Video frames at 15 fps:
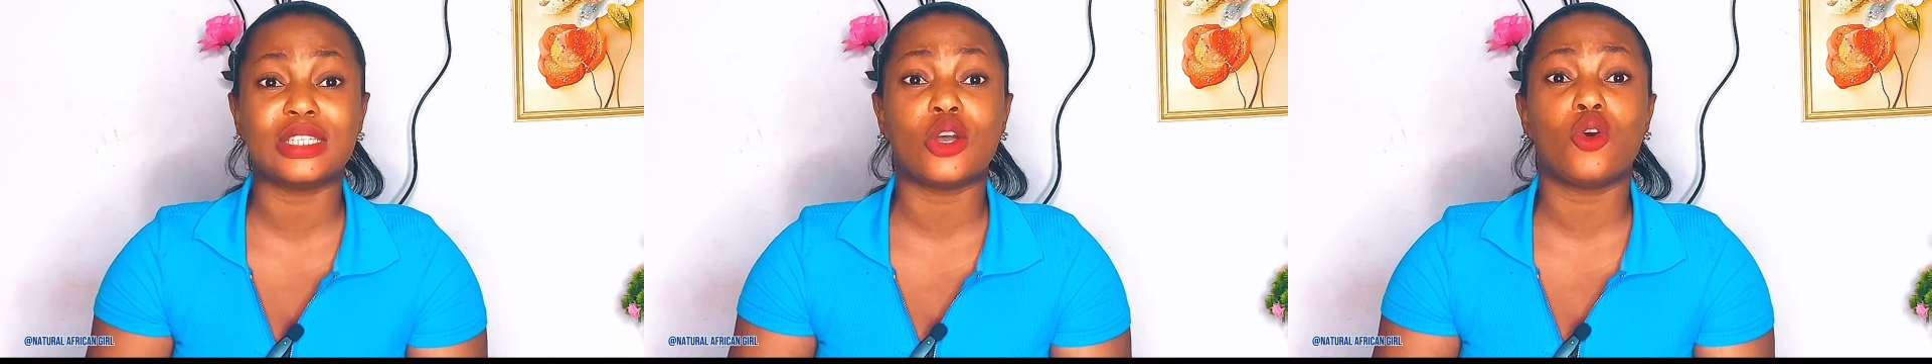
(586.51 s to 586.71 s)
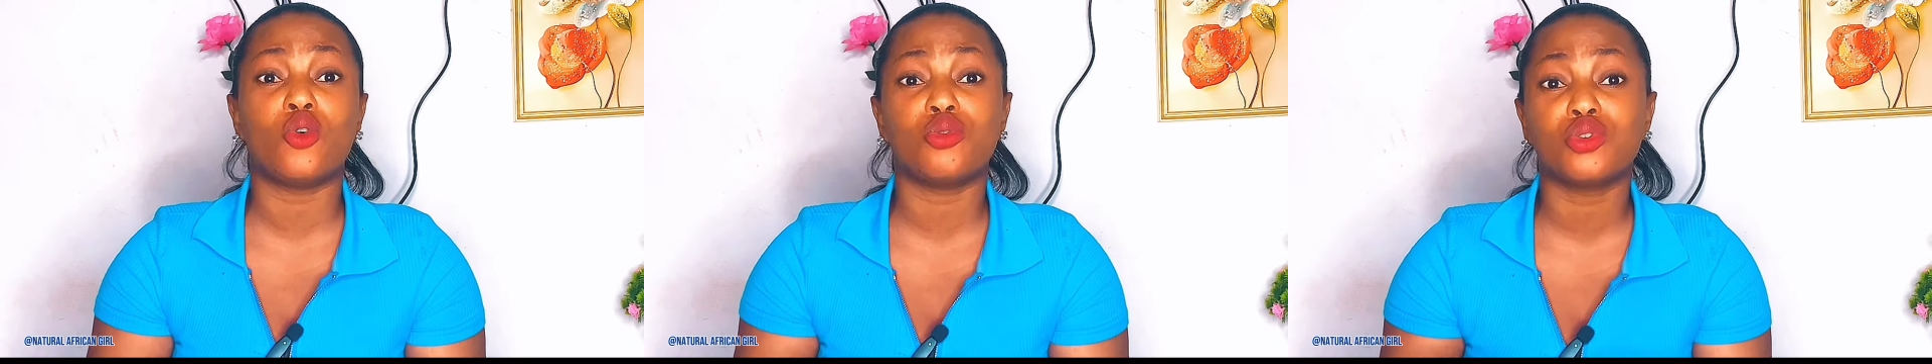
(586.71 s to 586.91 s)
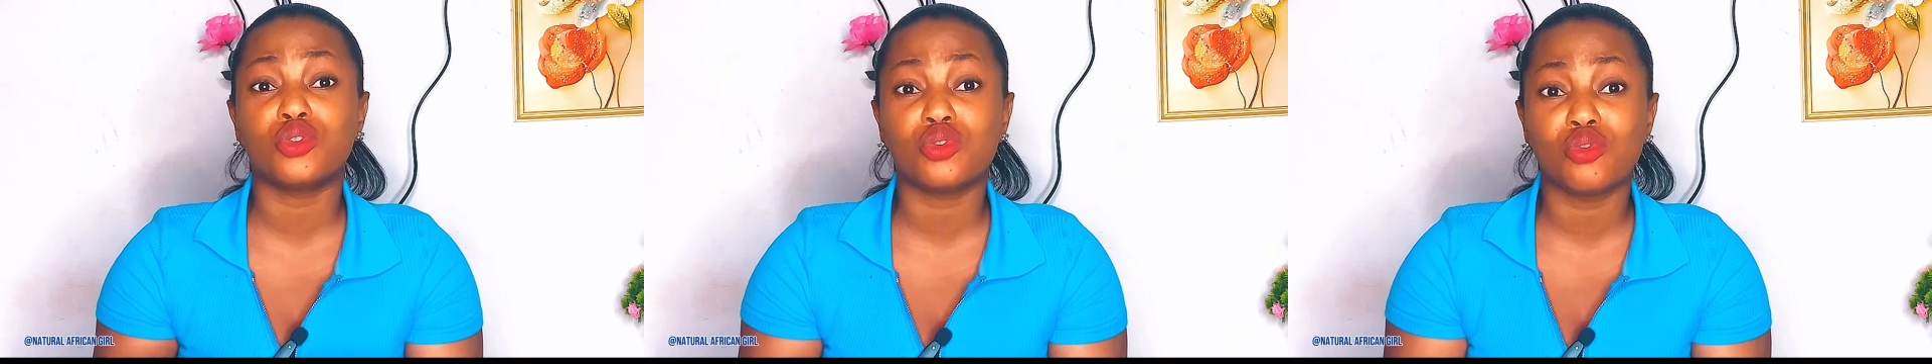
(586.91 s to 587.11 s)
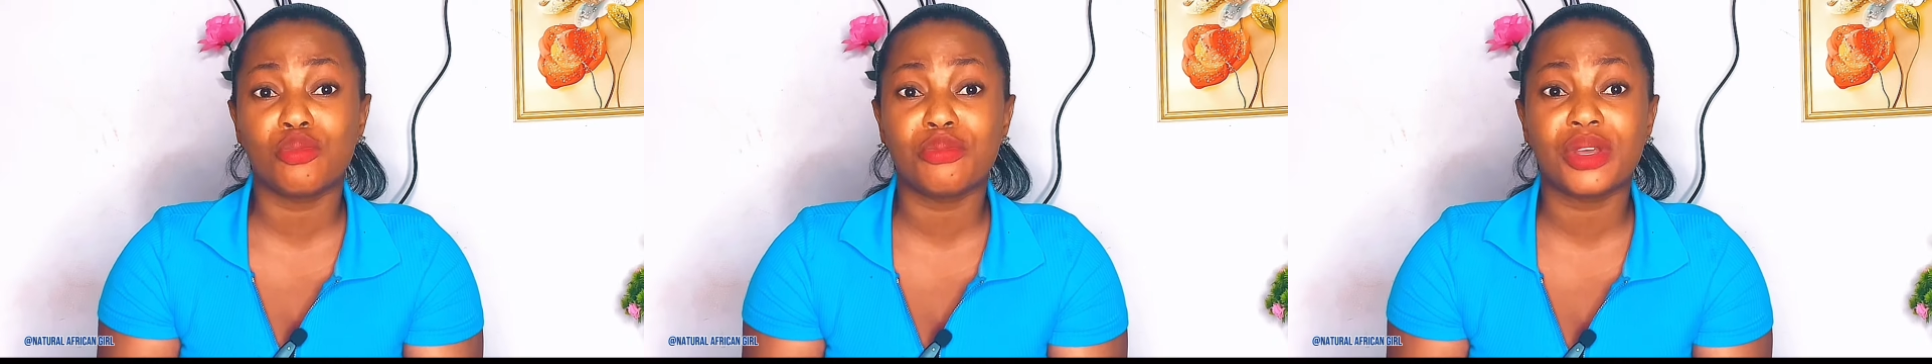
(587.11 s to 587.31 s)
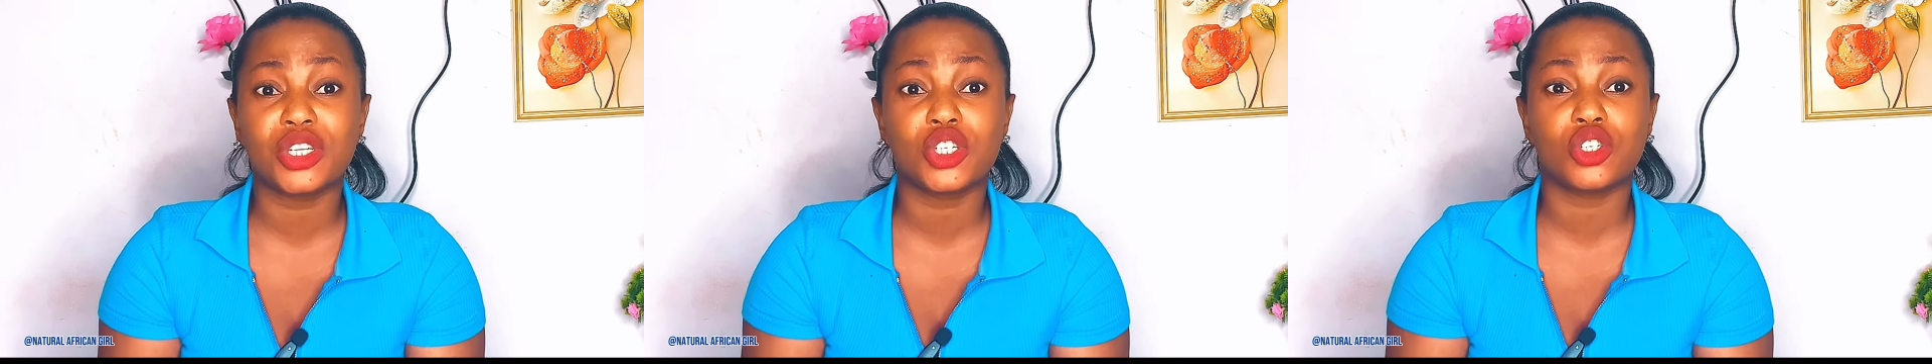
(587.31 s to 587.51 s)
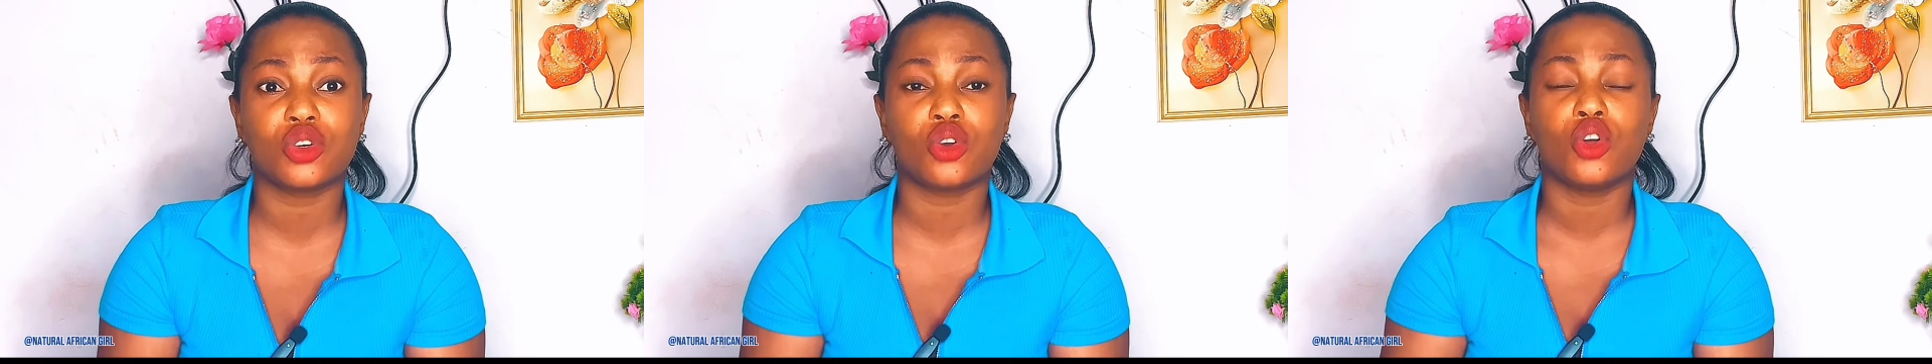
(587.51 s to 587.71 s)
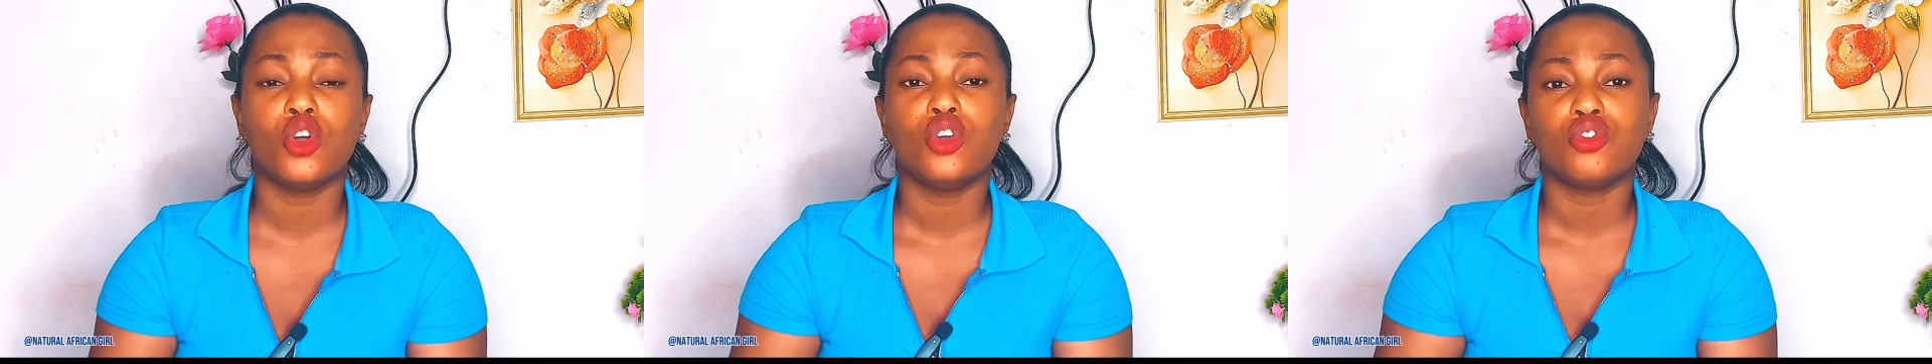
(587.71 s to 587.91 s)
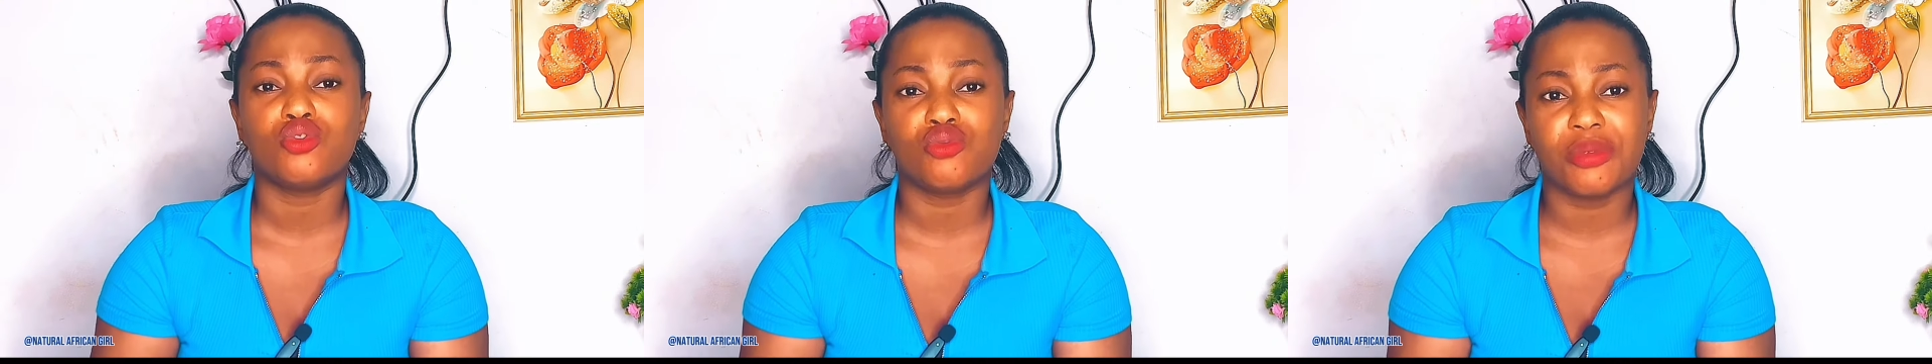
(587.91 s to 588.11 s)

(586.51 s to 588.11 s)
they also make sure to